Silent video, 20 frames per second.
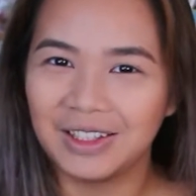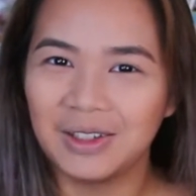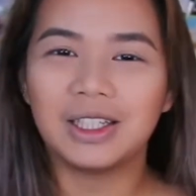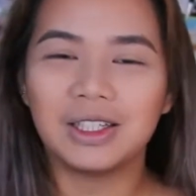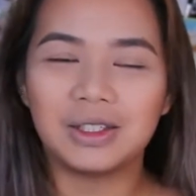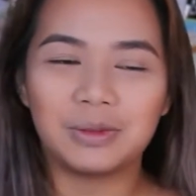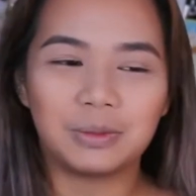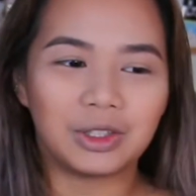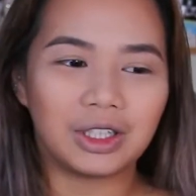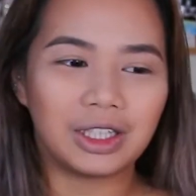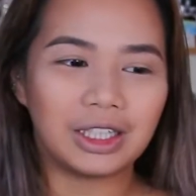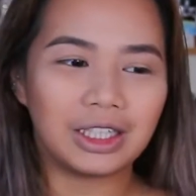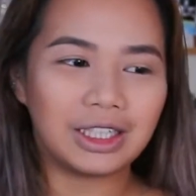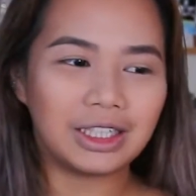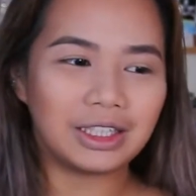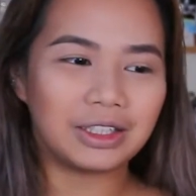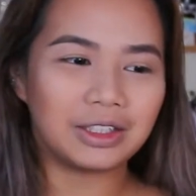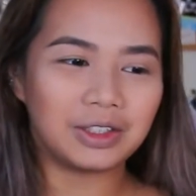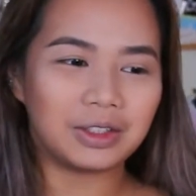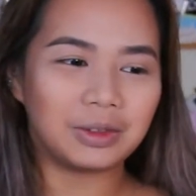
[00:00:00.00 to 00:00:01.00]
It's more
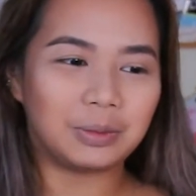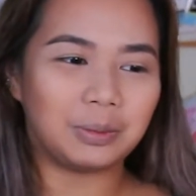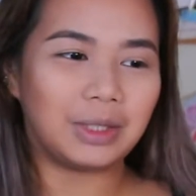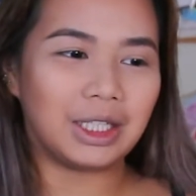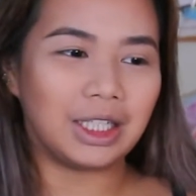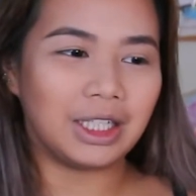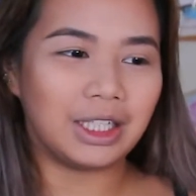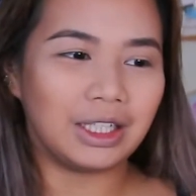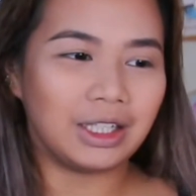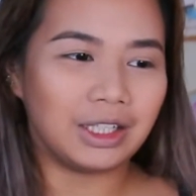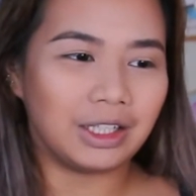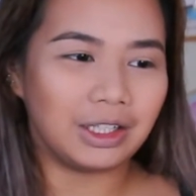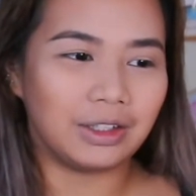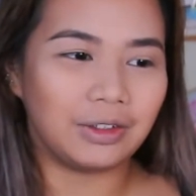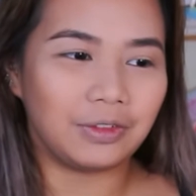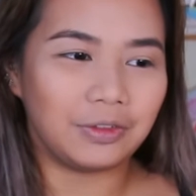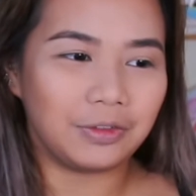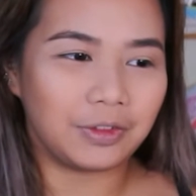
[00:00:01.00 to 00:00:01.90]
like just me